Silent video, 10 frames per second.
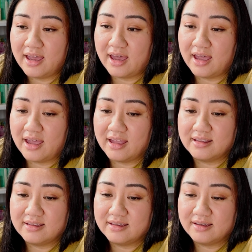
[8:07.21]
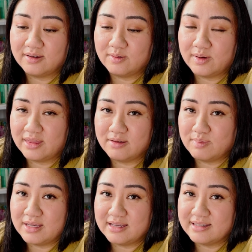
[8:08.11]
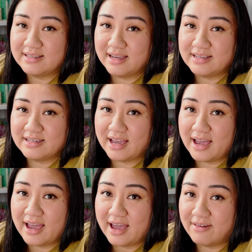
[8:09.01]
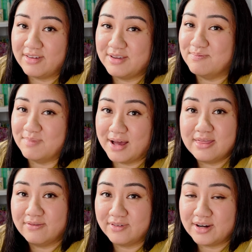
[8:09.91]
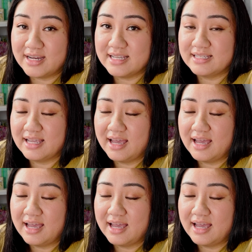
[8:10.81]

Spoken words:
and with it being such a heavy month for us,